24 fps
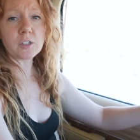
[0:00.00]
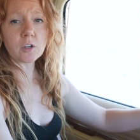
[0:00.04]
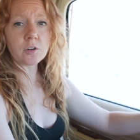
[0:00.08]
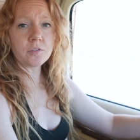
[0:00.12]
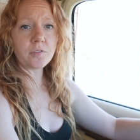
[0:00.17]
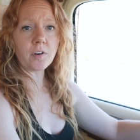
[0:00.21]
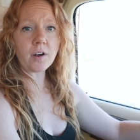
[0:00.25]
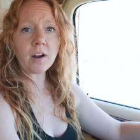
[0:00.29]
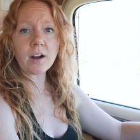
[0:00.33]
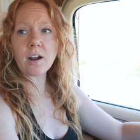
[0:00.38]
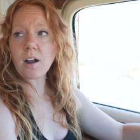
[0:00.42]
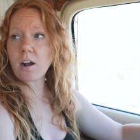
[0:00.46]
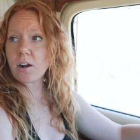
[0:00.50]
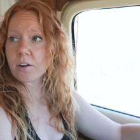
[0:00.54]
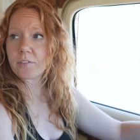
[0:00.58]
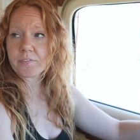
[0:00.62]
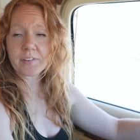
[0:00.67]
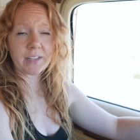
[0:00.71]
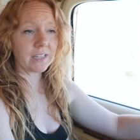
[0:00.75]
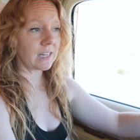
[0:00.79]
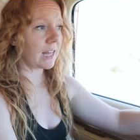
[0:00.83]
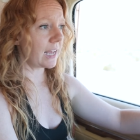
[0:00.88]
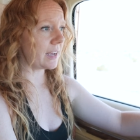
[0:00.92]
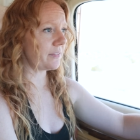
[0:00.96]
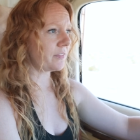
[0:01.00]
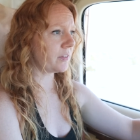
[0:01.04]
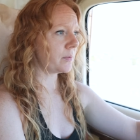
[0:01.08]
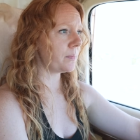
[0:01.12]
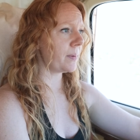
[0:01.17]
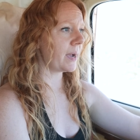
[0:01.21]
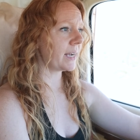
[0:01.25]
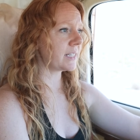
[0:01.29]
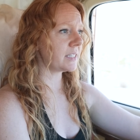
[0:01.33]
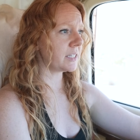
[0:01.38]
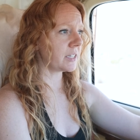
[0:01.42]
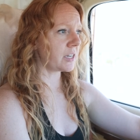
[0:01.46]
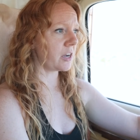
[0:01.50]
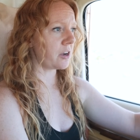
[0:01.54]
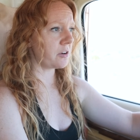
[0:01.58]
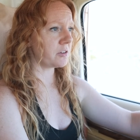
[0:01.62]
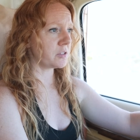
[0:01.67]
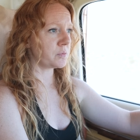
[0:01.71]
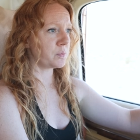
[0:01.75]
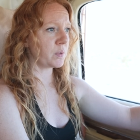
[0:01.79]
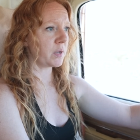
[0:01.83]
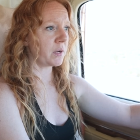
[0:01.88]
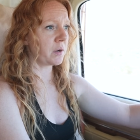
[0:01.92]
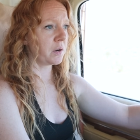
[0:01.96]
so far, RV life in Mexico
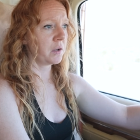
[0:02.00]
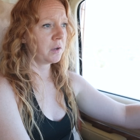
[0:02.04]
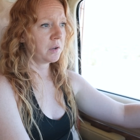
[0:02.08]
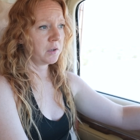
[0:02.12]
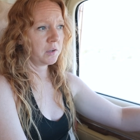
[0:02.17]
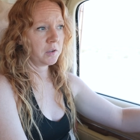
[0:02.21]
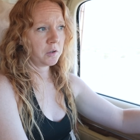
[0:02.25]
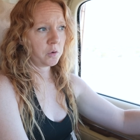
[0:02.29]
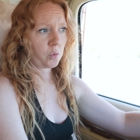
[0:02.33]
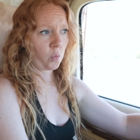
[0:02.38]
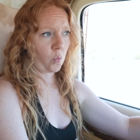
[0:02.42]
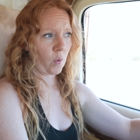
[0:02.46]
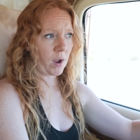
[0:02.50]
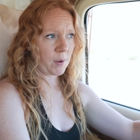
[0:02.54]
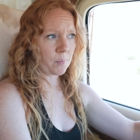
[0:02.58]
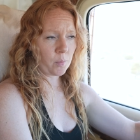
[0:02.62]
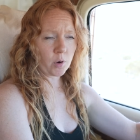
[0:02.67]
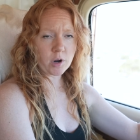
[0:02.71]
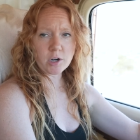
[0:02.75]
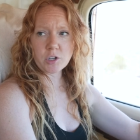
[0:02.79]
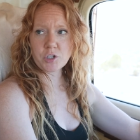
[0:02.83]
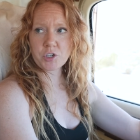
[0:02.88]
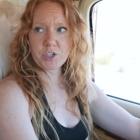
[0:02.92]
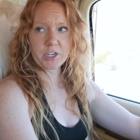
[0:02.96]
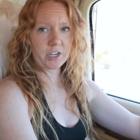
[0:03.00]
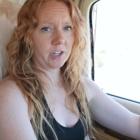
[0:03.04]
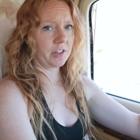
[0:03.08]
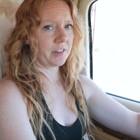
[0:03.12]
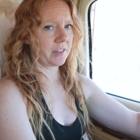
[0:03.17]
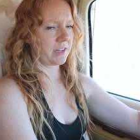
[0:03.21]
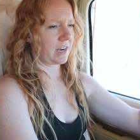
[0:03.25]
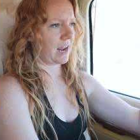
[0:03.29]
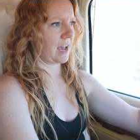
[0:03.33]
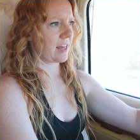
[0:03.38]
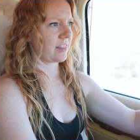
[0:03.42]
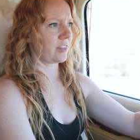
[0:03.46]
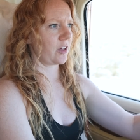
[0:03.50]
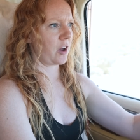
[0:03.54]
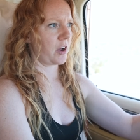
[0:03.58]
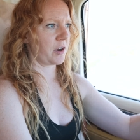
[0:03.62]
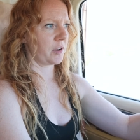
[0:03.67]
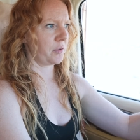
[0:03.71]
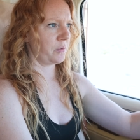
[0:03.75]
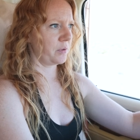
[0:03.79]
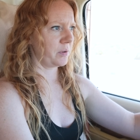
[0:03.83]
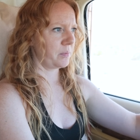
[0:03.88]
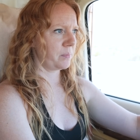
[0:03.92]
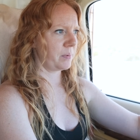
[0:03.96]
has been way more chill than I thought
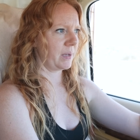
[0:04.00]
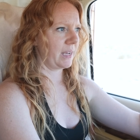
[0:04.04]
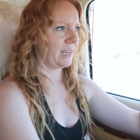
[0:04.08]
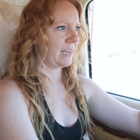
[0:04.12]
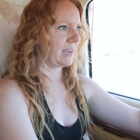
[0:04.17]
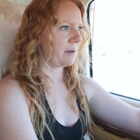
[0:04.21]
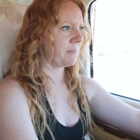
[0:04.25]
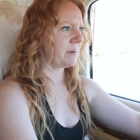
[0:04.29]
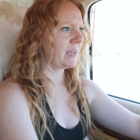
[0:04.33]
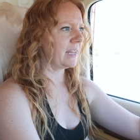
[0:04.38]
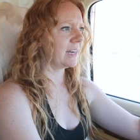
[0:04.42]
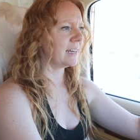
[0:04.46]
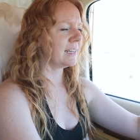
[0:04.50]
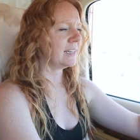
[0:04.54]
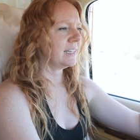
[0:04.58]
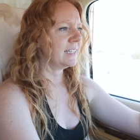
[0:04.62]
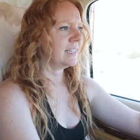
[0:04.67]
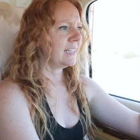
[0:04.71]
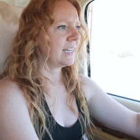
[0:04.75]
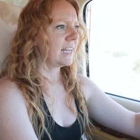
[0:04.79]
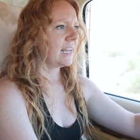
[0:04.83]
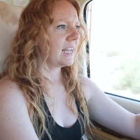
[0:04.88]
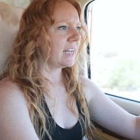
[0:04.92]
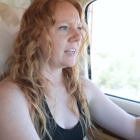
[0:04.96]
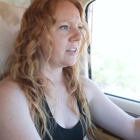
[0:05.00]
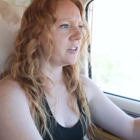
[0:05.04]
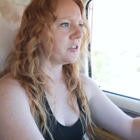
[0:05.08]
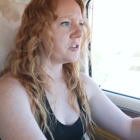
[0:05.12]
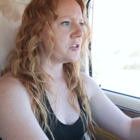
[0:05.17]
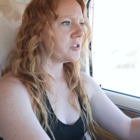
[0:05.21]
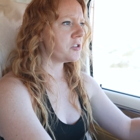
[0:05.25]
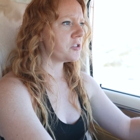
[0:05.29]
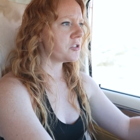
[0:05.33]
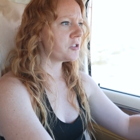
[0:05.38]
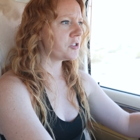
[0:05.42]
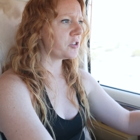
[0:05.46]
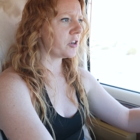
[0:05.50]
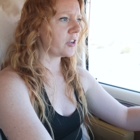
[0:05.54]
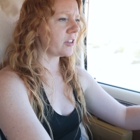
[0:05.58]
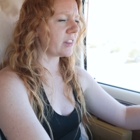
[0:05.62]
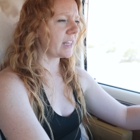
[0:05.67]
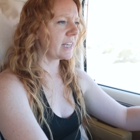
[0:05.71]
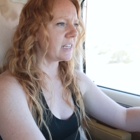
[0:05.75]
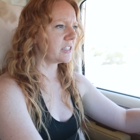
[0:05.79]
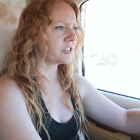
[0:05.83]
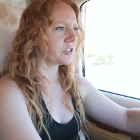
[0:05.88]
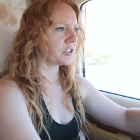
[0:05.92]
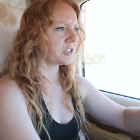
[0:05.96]
it would be. I mean, sure
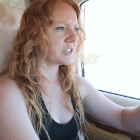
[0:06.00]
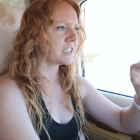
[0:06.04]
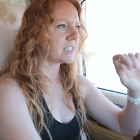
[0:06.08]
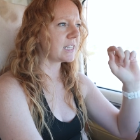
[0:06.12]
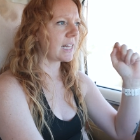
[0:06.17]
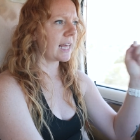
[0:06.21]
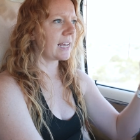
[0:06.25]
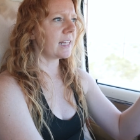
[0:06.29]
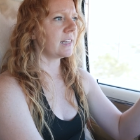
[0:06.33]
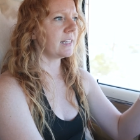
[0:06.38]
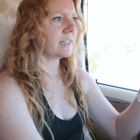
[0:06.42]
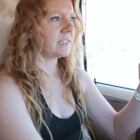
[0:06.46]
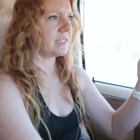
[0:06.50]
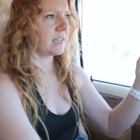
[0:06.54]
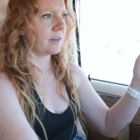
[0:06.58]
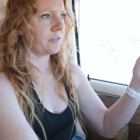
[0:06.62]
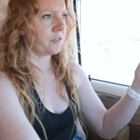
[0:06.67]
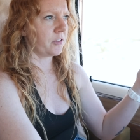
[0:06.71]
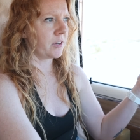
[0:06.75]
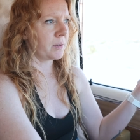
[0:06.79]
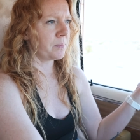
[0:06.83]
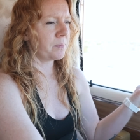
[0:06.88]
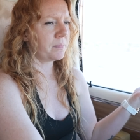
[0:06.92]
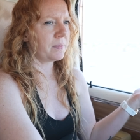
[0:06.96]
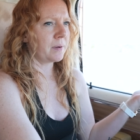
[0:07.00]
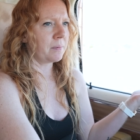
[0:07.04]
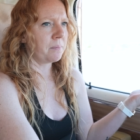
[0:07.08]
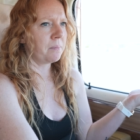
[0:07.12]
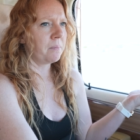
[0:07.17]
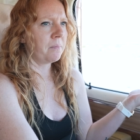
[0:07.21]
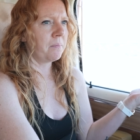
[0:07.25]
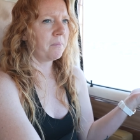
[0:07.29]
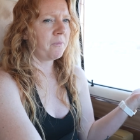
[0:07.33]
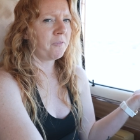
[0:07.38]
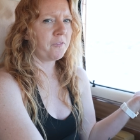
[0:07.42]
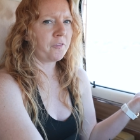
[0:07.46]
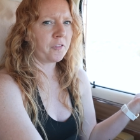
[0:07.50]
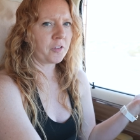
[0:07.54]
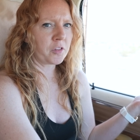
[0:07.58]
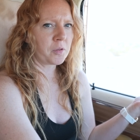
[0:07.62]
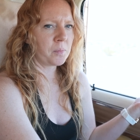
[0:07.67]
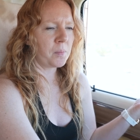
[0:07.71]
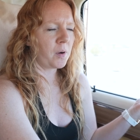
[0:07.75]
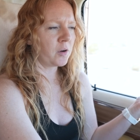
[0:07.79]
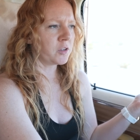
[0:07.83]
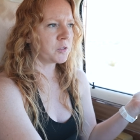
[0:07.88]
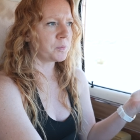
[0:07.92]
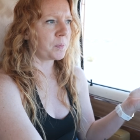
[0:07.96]
things are slightly different, but for the
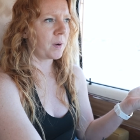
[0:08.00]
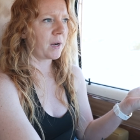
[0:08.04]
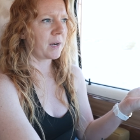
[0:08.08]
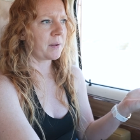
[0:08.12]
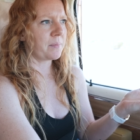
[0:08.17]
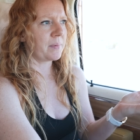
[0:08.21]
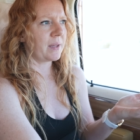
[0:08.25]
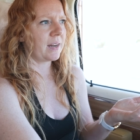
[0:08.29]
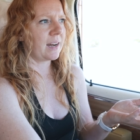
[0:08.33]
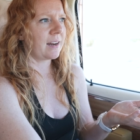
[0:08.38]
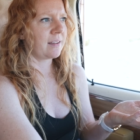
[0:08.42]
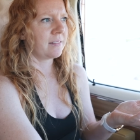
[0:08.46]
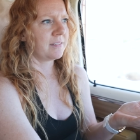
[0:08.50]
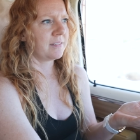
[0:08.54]
most part, I mean,